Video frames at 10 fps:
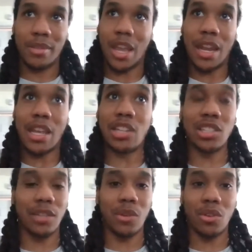it
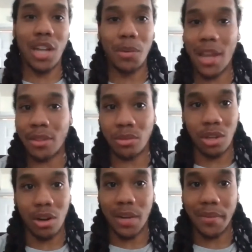just evolved. Now we had those
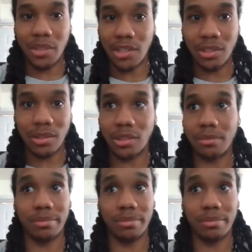hard conversations.